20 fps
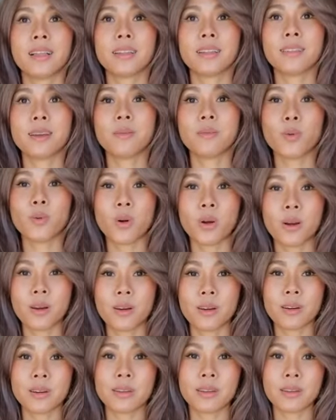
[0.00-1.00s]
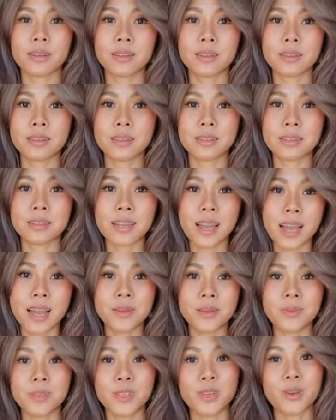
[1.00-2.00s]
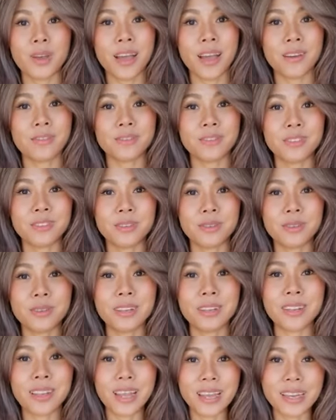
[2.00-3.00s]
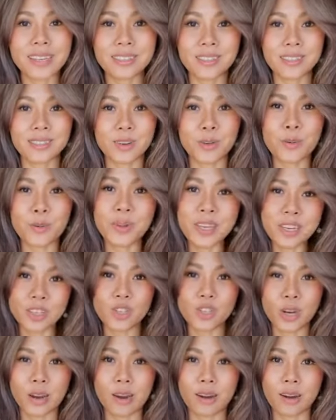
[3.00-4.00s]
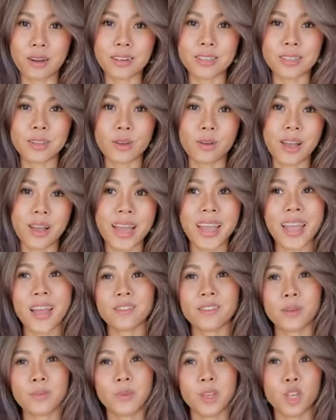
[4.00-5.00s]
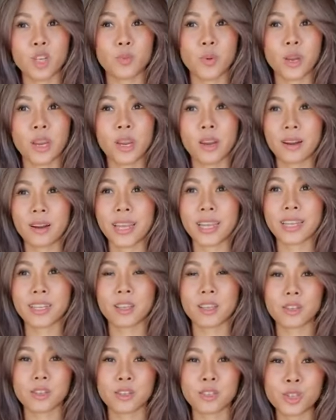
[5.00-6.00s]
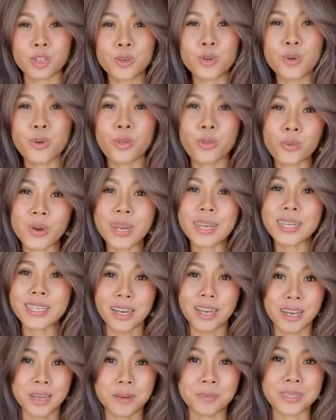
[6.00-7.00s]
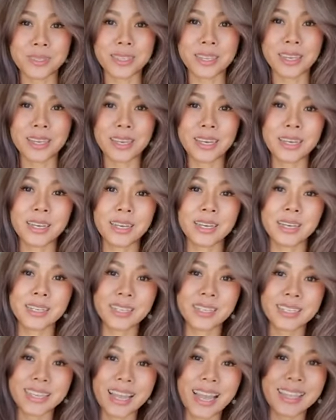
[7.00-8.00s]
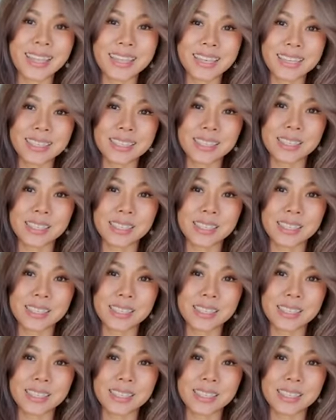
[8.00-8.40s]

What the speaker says: the more times you have to enlighten or bleach your hair. So I have to bleach my hair like 2-3 times to get this.